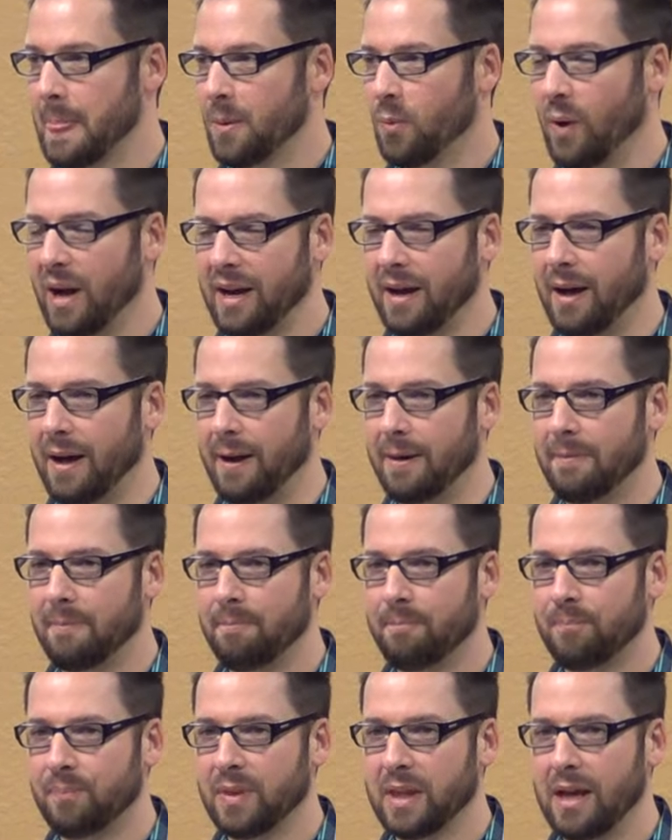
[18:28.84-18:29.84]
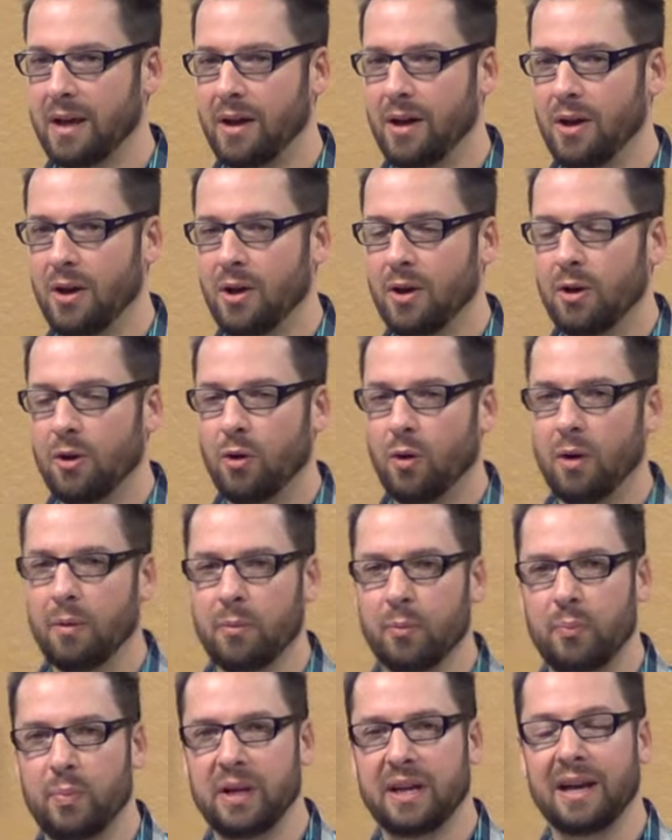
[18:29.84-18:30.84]
Why not?
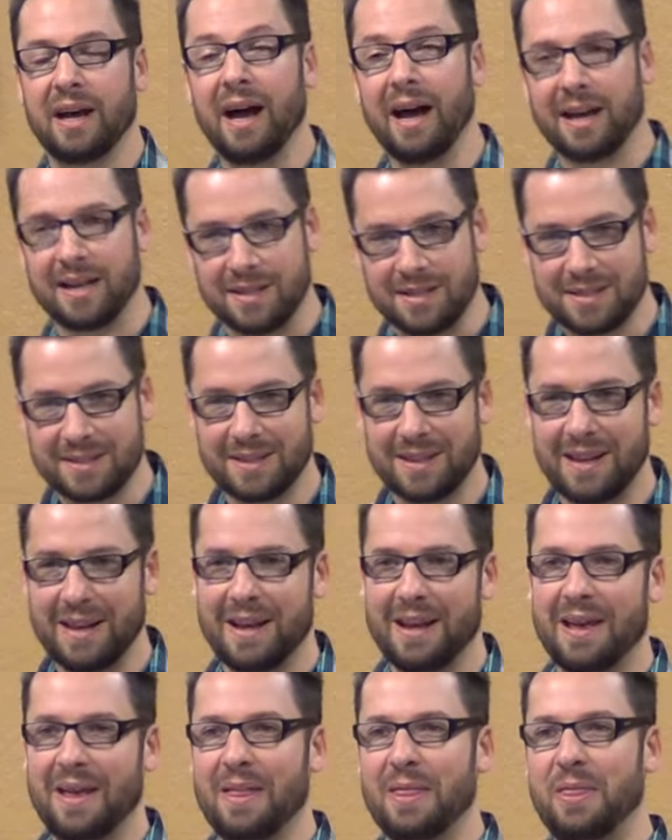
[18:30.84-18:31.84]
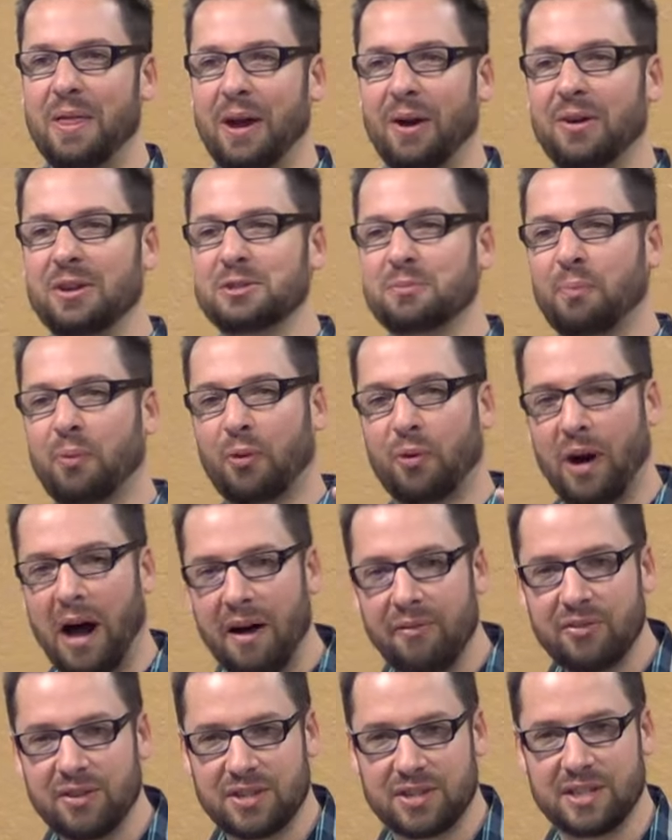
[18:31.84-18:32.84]
Well, because there is
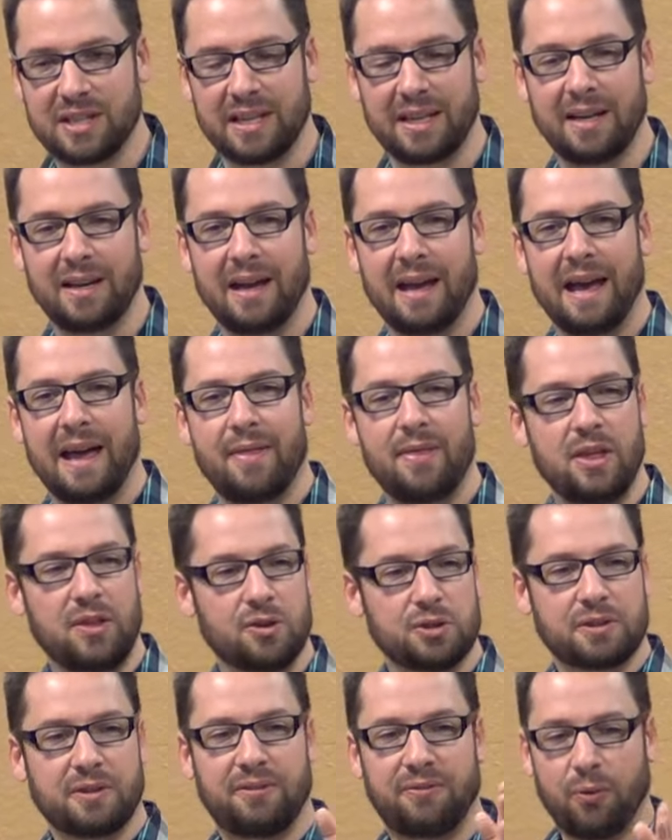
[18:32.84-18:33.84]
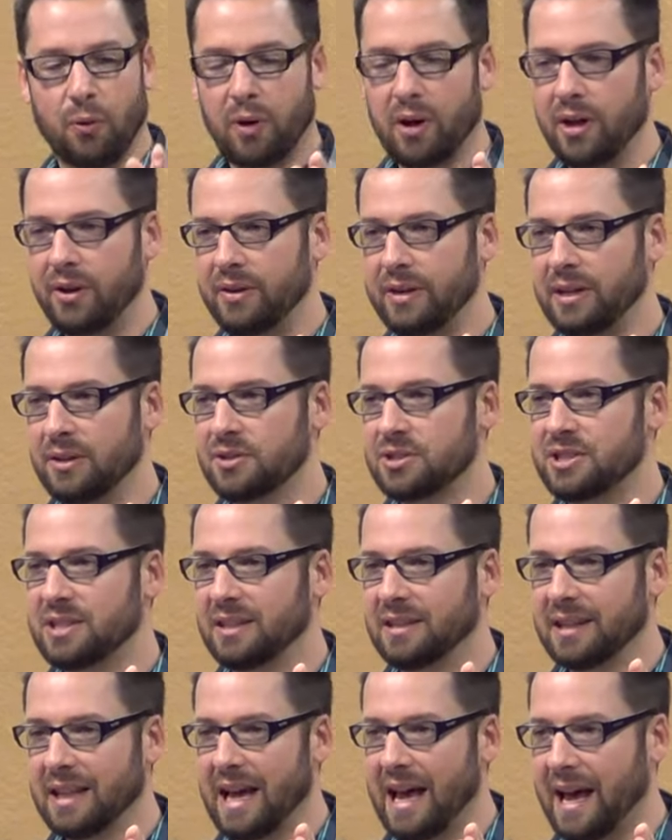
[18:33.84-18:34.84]
prophecy. Then there's 400 years
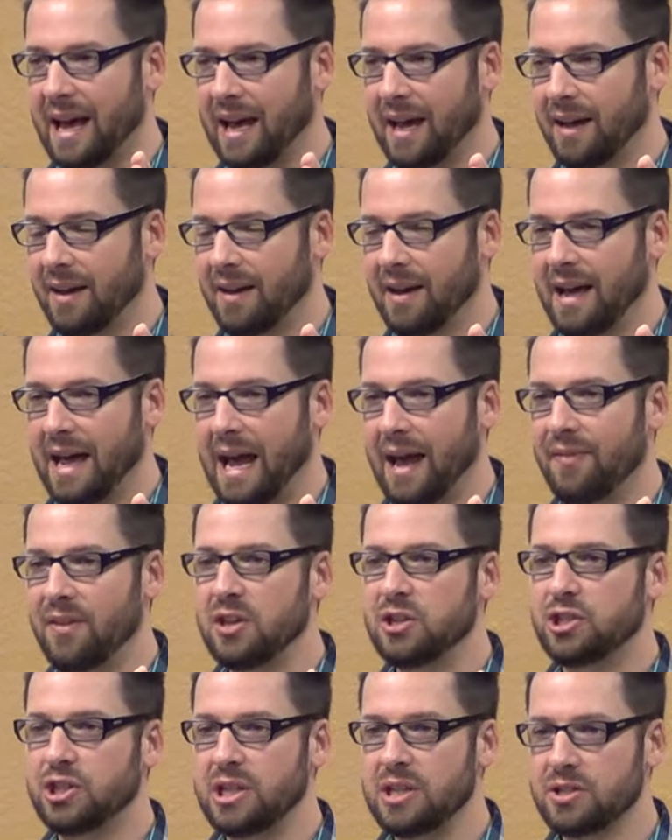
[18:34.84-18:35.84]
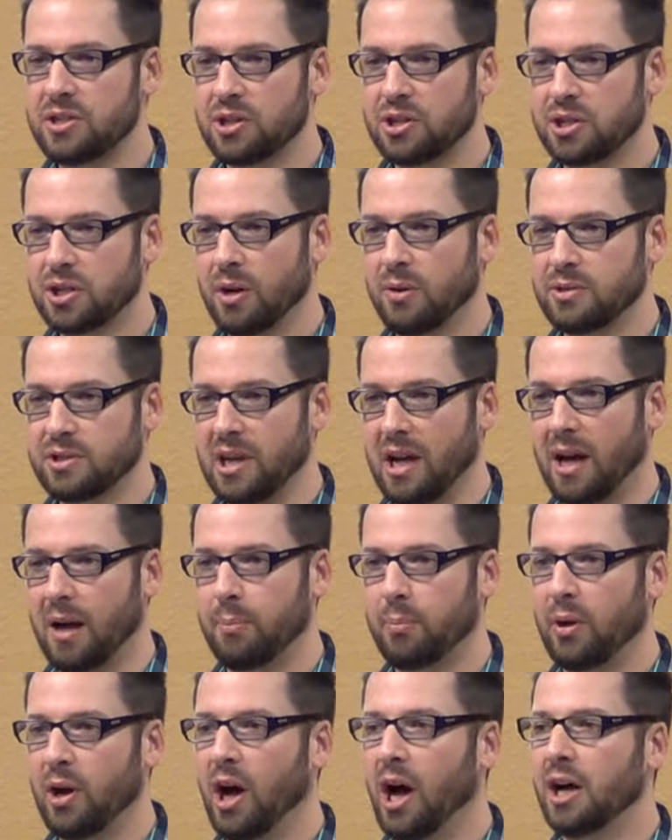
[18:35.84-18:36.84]
delay, and then Jesus shows
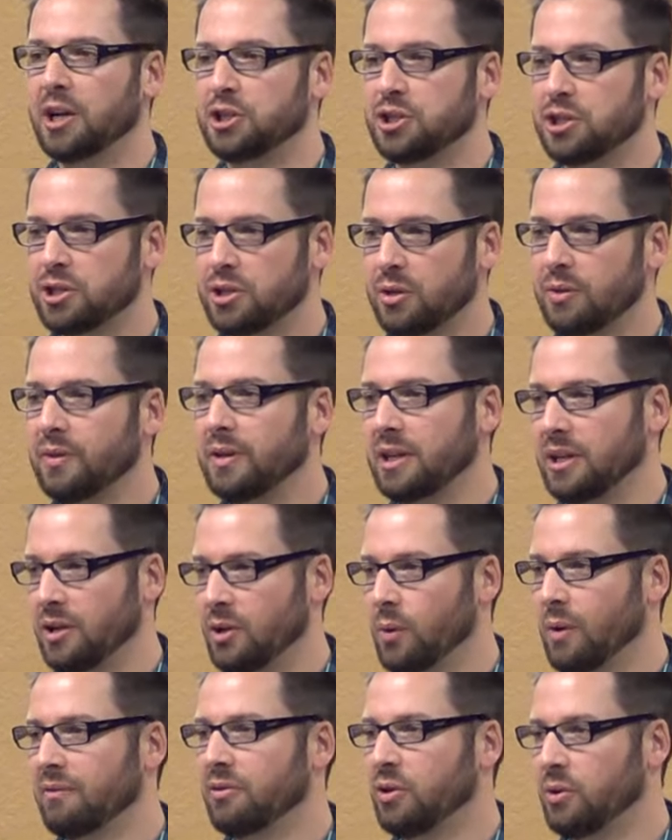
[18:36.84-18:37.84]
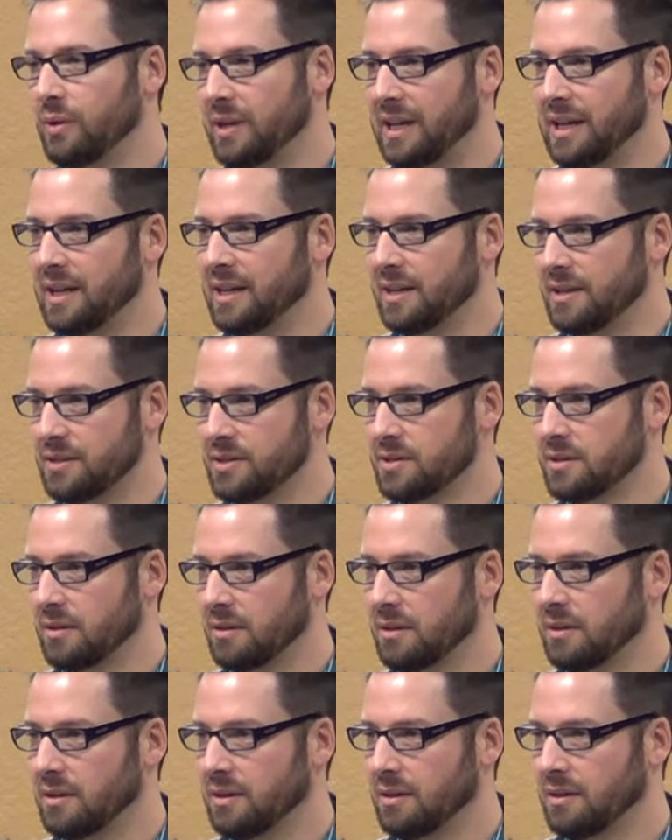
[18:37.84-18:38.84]
up assuring you of who he is.
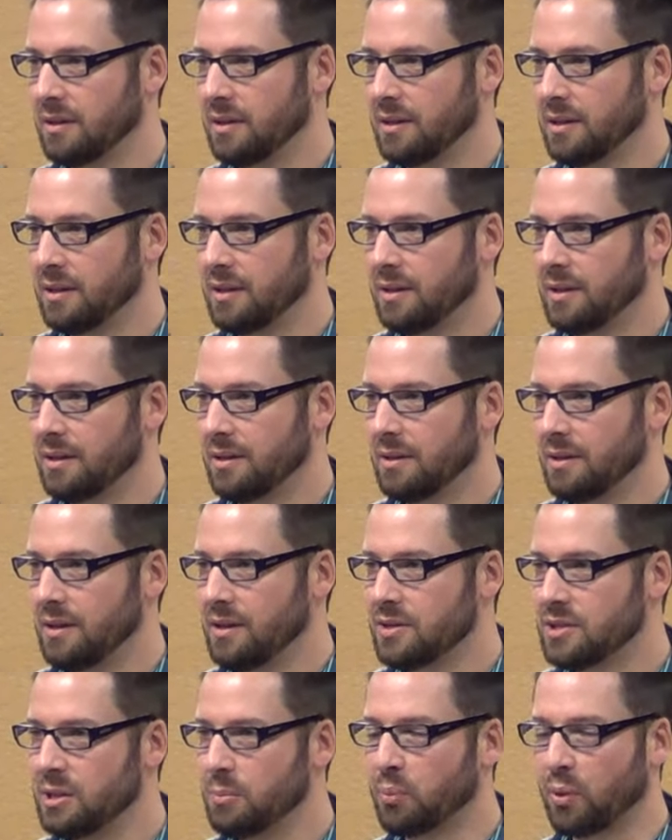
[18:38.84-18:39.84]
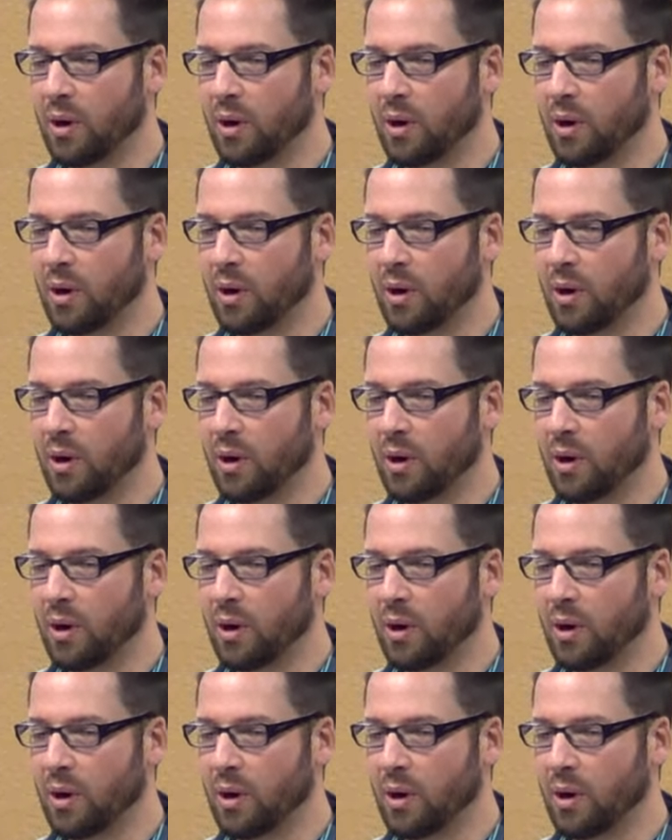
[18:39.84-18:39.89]
You see,